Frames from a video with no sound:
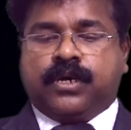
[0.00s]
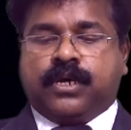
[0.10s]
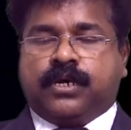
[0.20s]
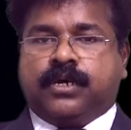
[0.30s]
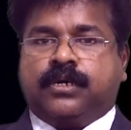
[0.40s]

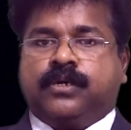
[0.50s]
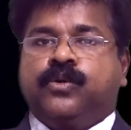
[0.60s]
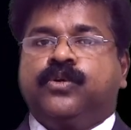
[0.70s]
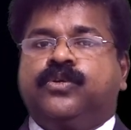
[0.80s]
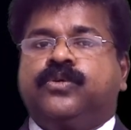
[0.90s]

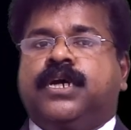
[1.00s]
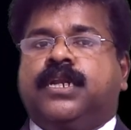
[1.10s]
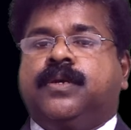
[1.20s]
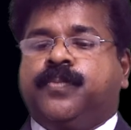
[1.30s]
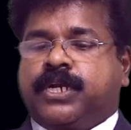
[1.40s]
go to
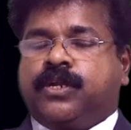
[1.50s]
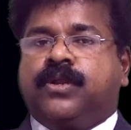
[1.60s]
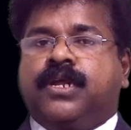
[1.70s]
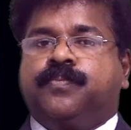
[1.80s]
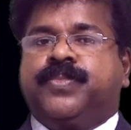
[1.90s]
that
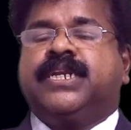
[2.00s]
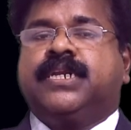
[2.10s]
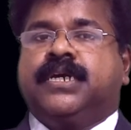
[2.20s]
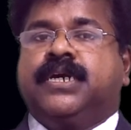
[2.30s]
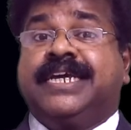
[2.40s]
particular
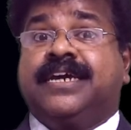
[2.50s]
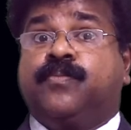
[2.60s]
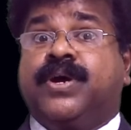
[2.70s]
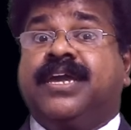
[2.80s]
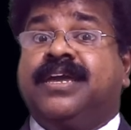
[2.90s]
pit
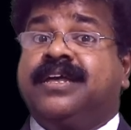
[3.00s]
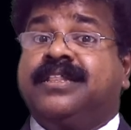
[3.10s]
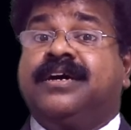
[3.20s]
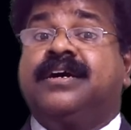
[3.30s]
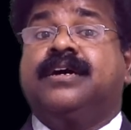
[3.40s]
nearby
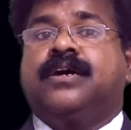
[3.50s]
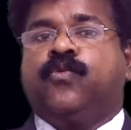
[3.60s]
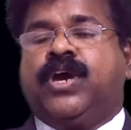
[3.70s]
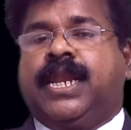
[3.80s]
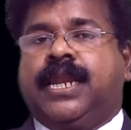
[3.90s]
the
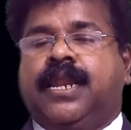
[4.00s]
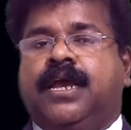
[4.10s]
well.